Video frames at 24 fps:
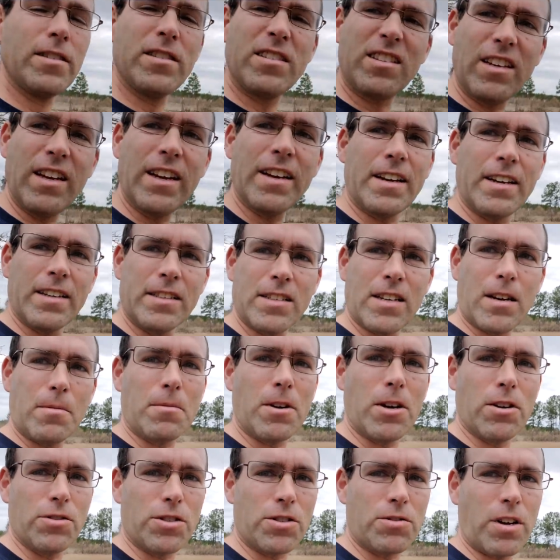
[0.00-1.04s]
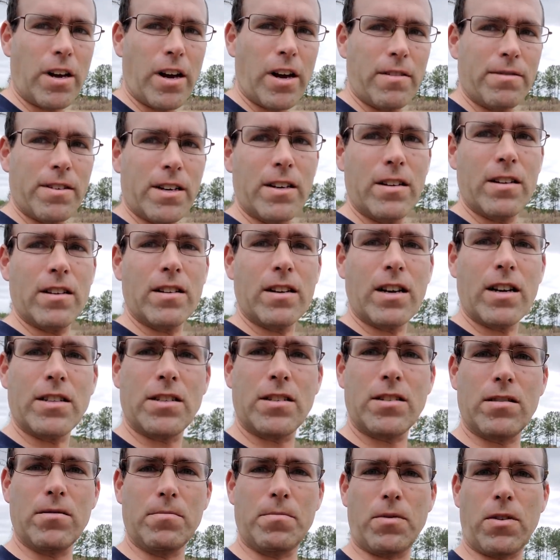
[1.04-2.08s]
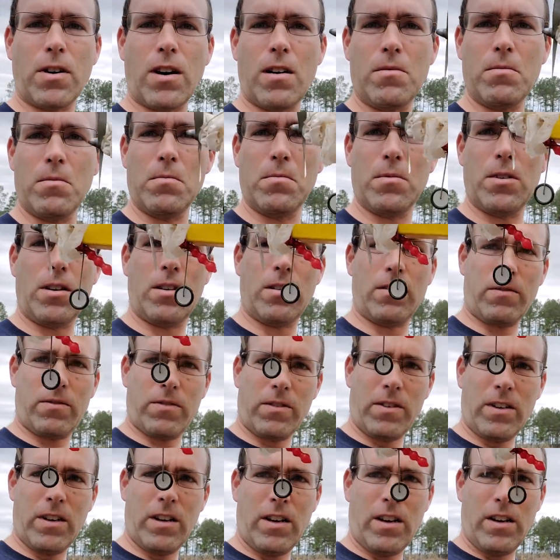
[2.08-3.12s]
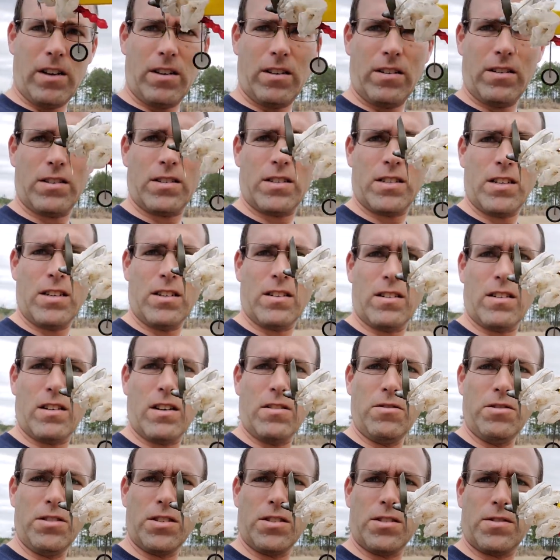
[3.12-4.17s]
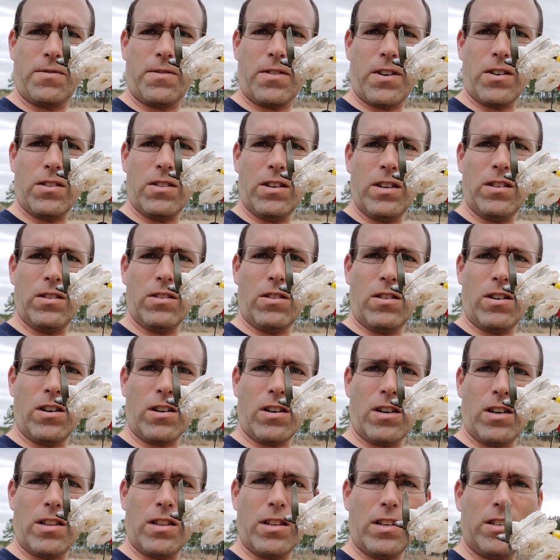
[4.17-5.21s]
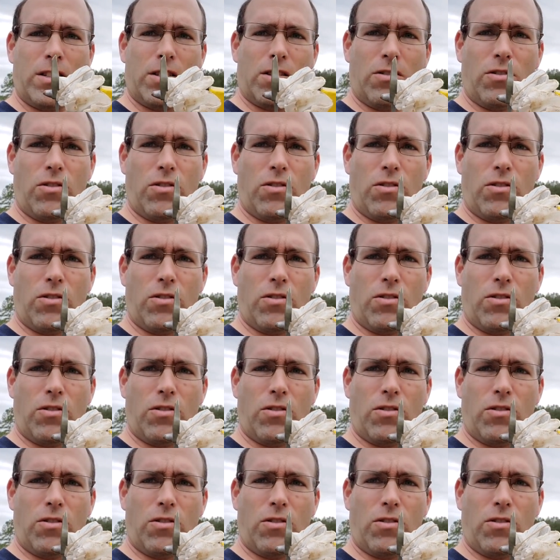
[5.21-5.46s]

it ends up nose heavy, and that's the problem of see the nose is fairly long on these.